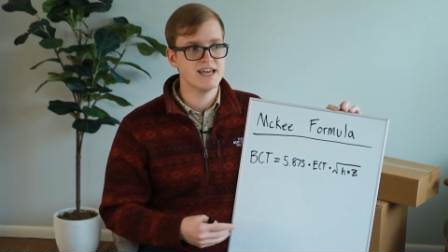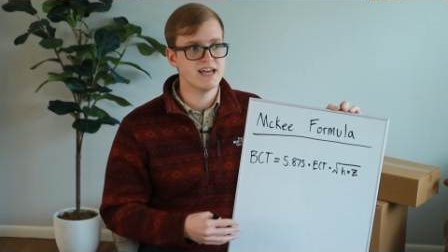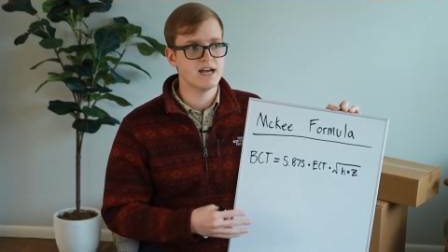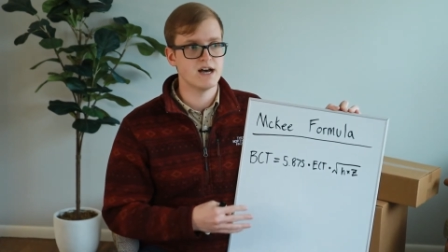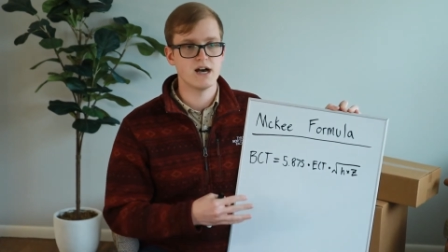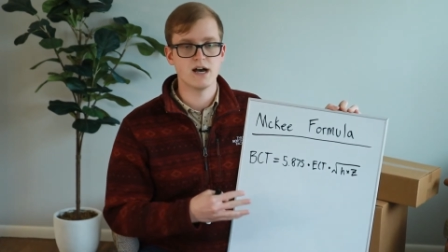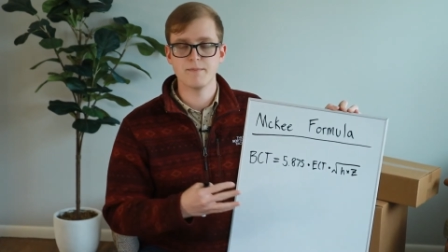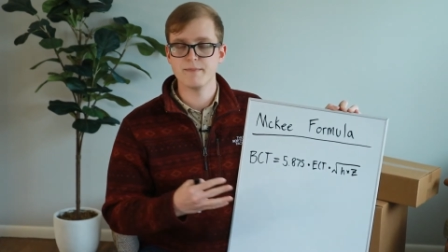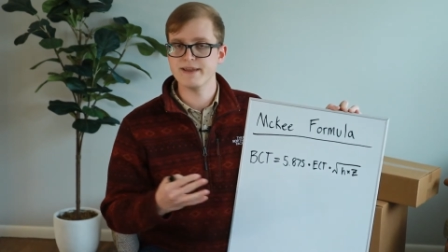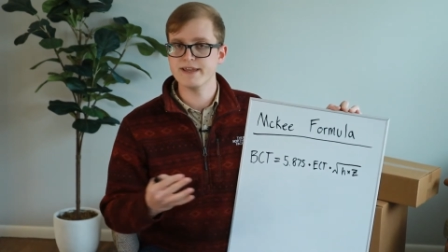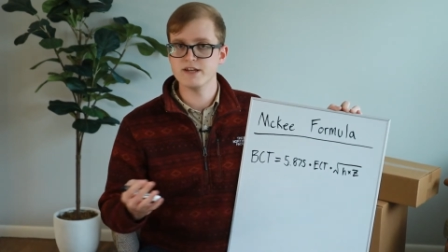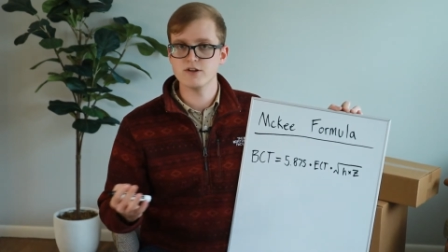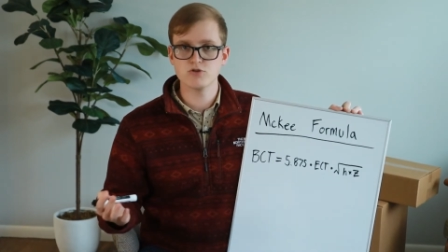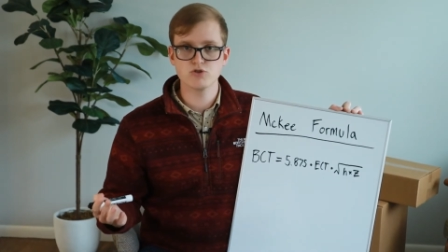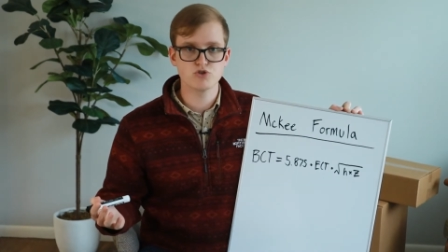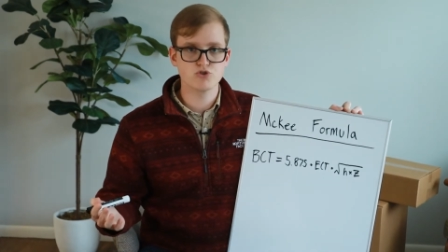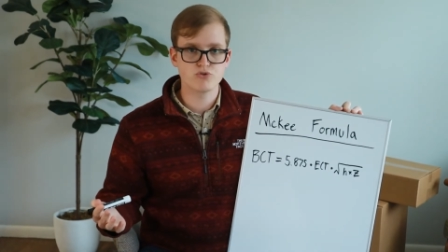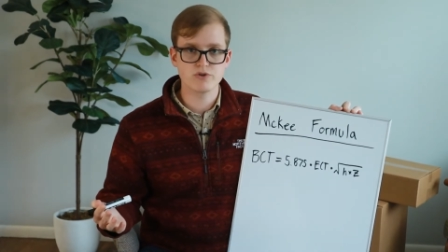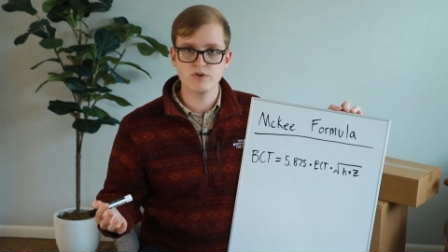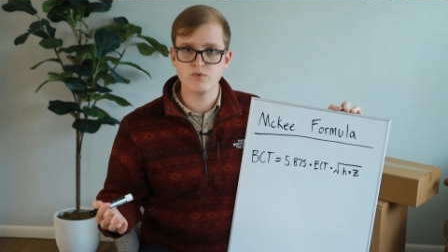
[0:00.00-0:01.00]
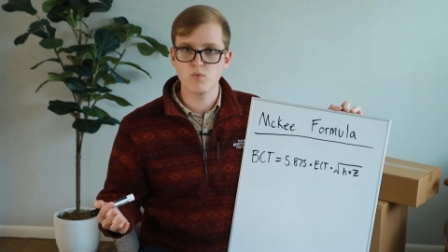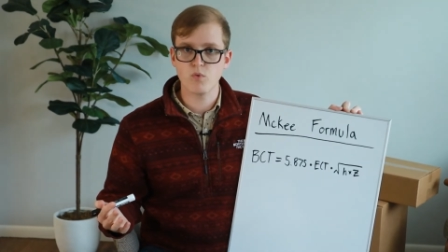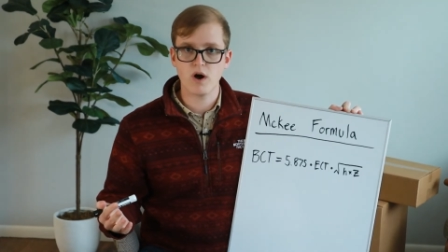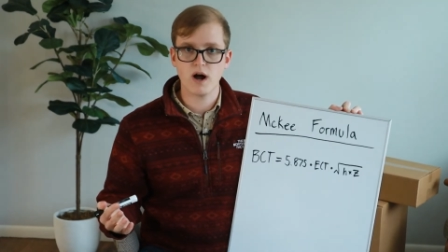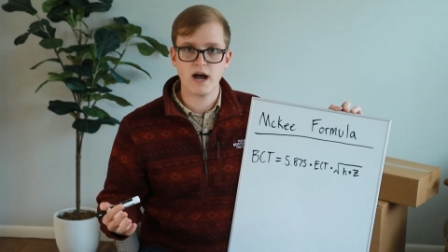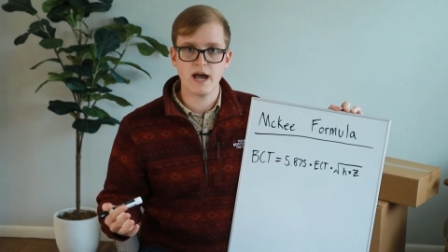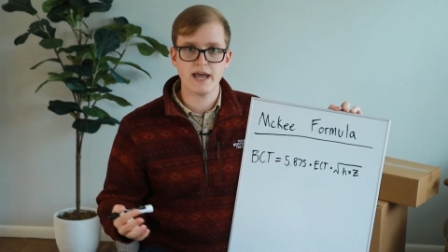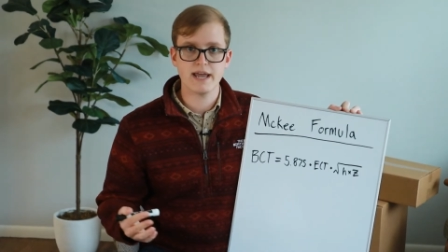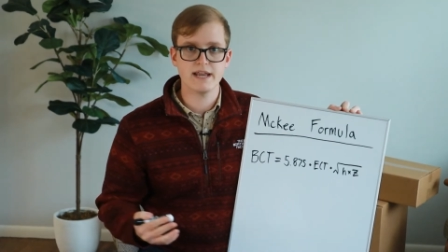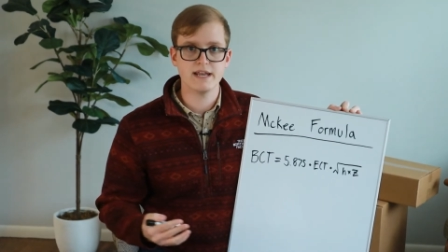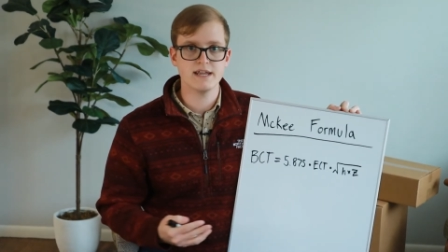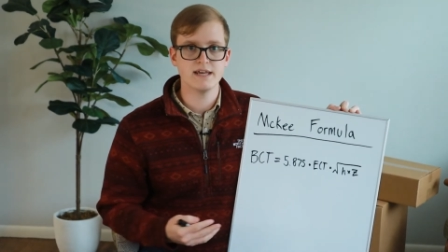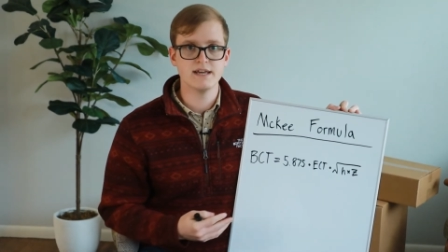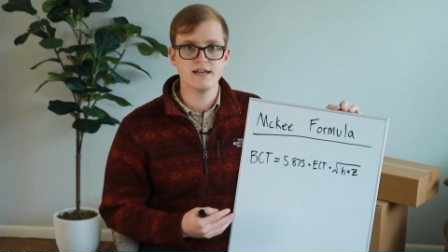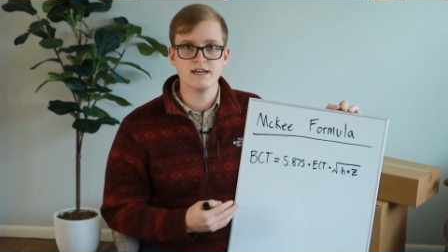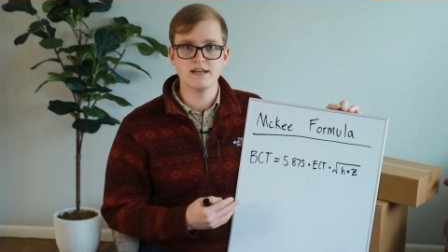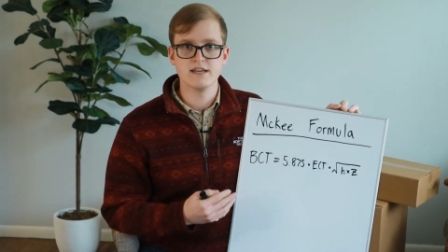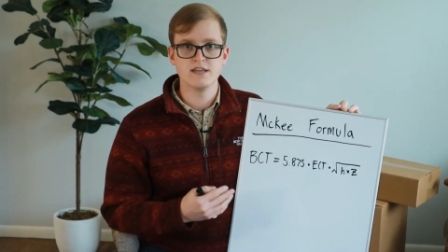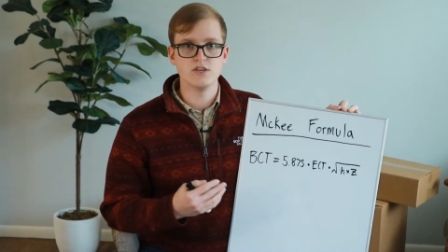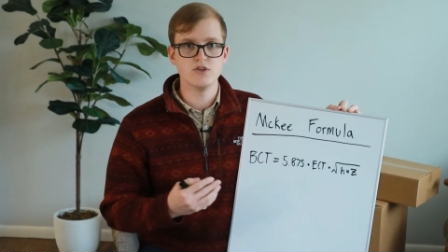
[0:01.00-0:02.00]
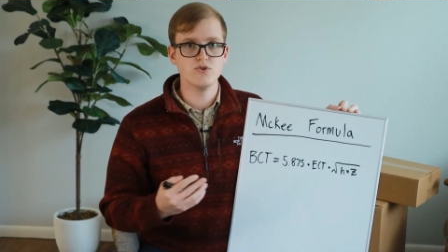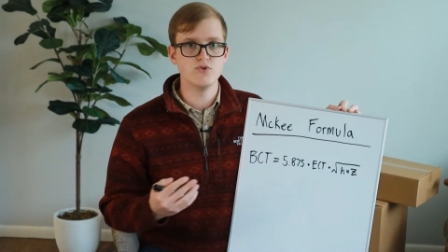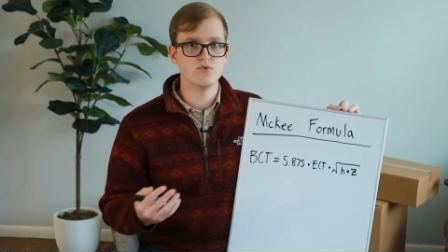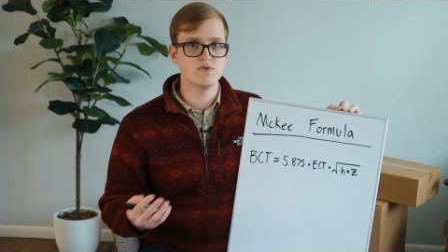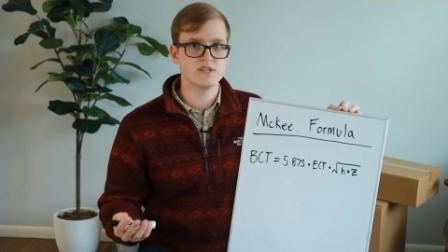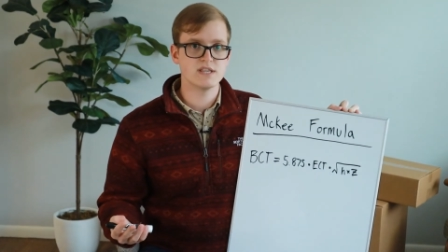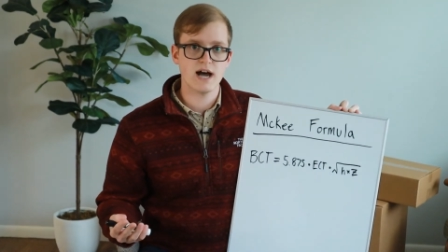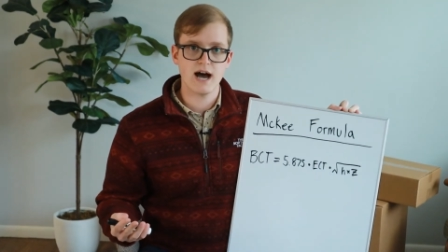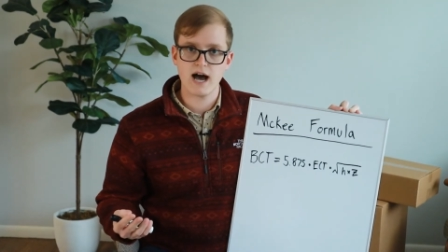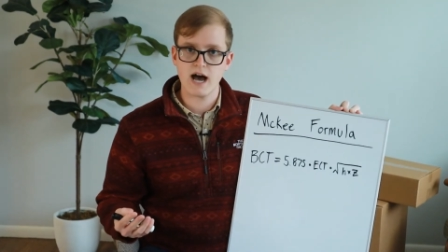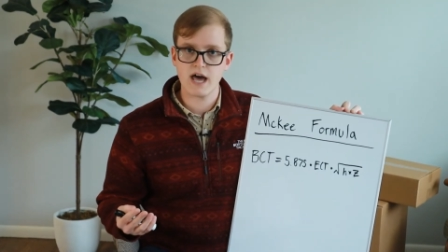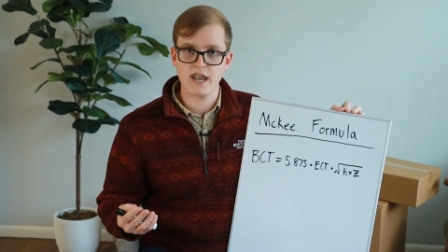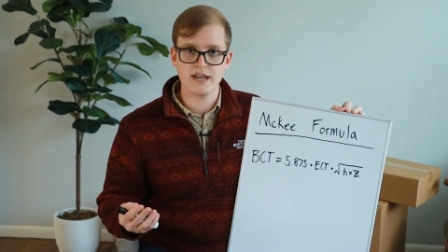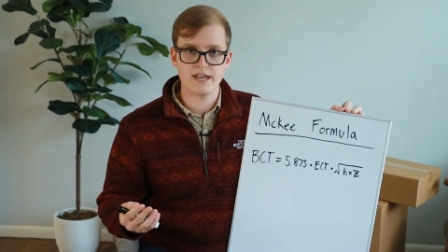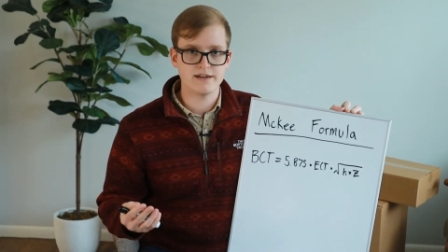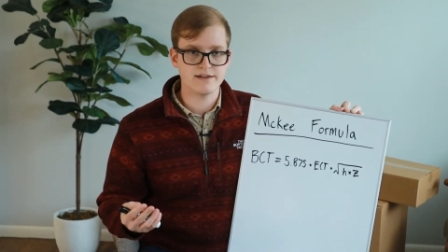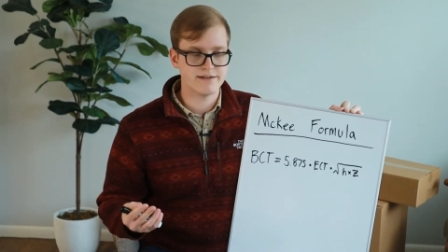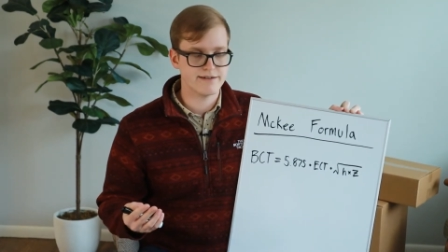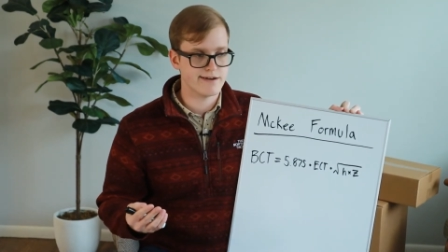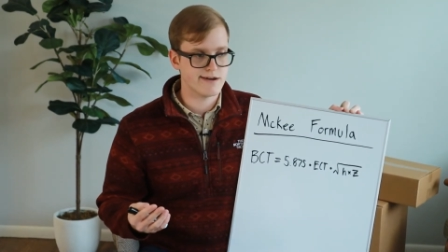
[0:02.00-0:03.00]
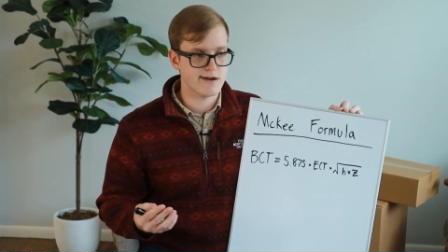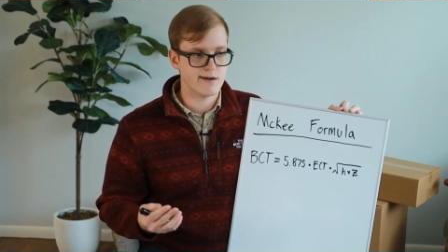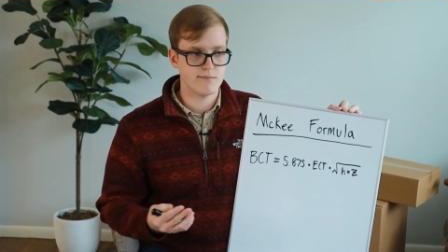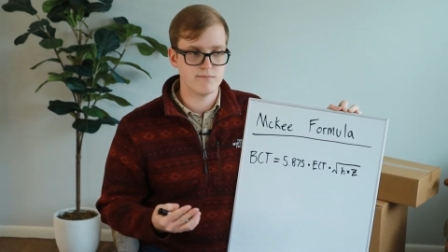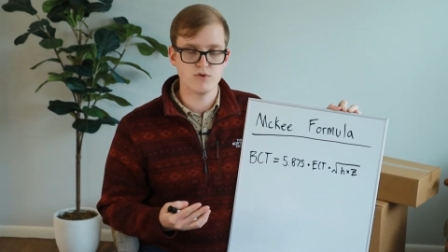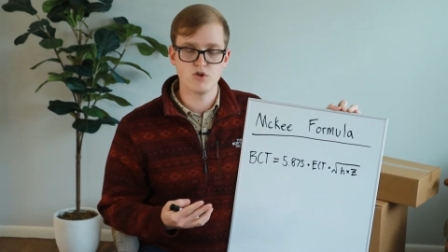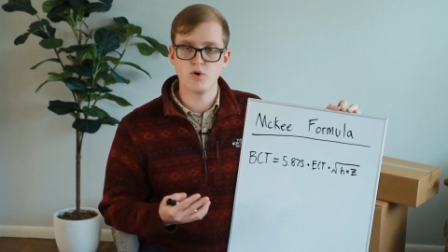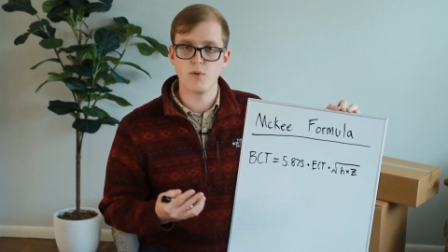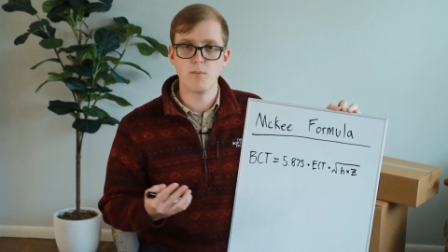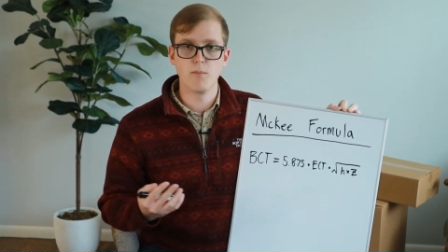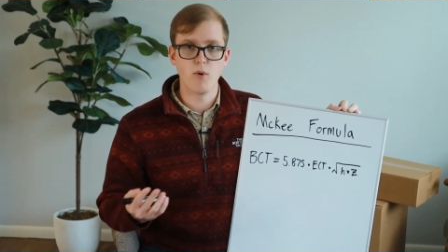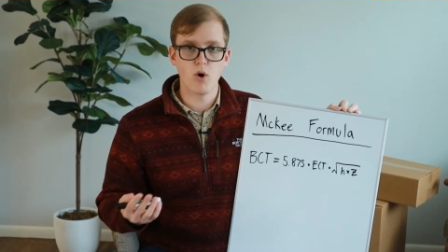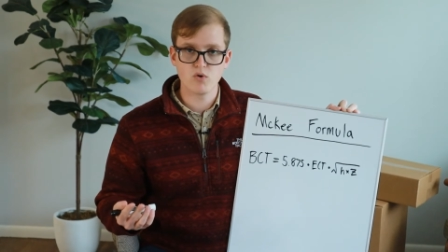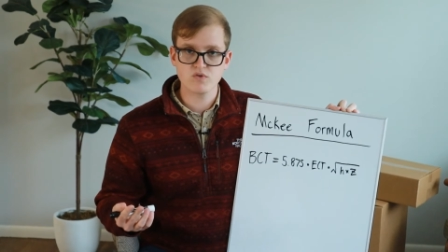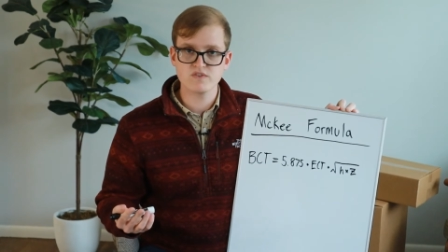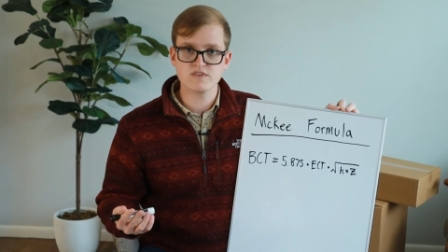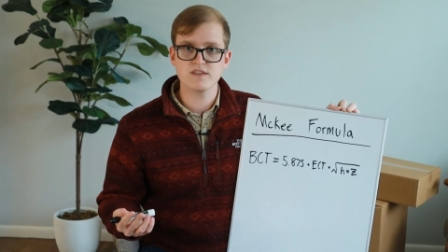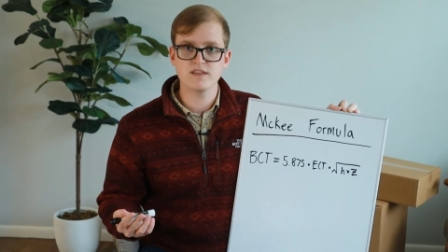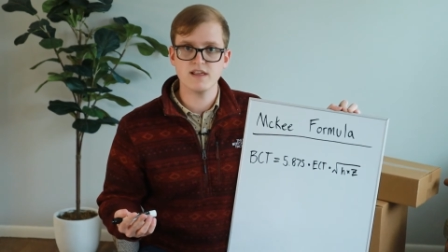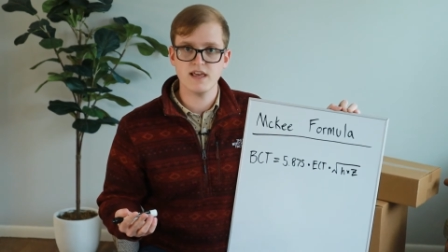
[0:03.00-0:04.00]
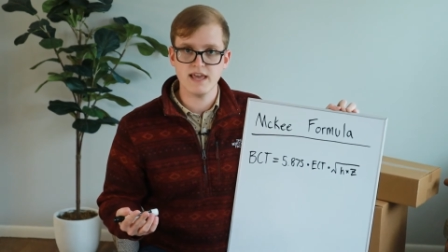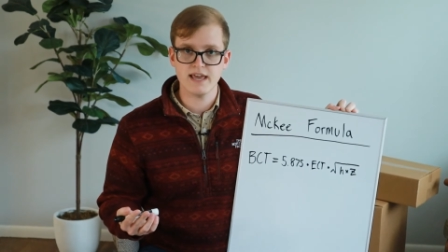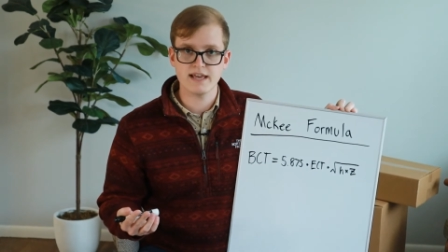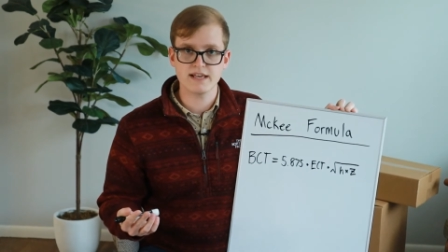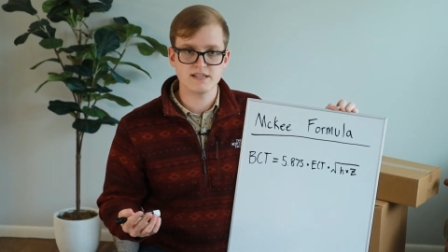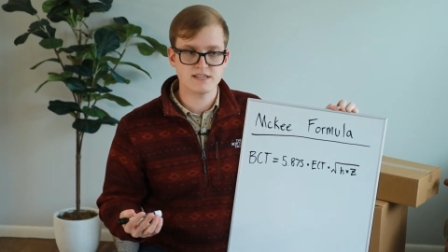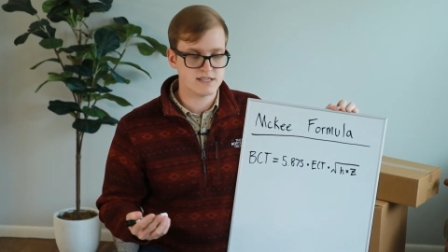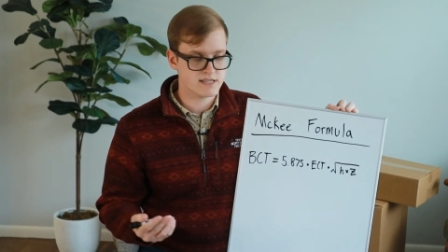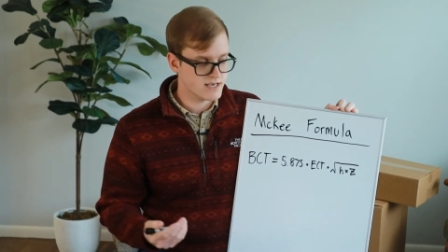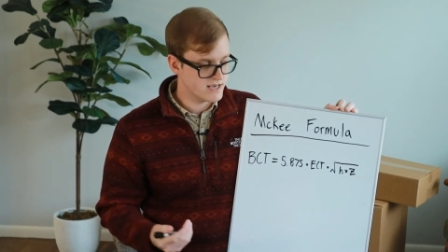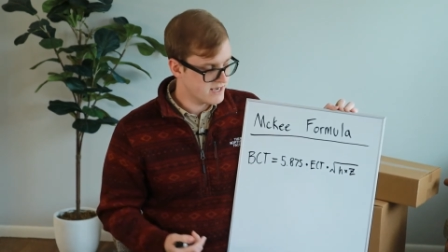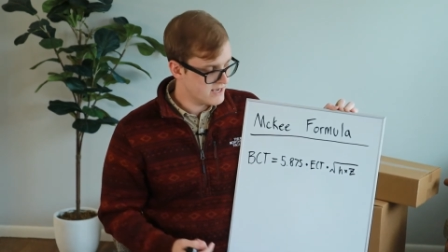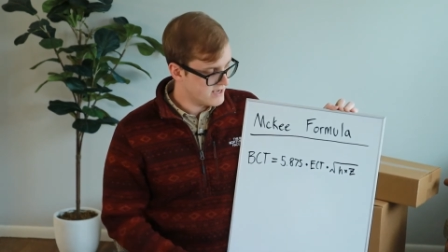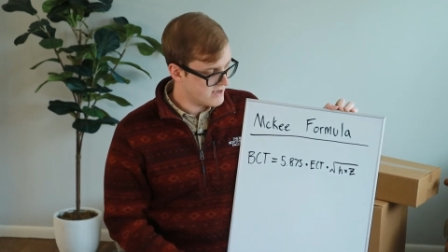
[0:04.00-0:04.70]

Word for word: um, industry-wide, used on uh, you know most things.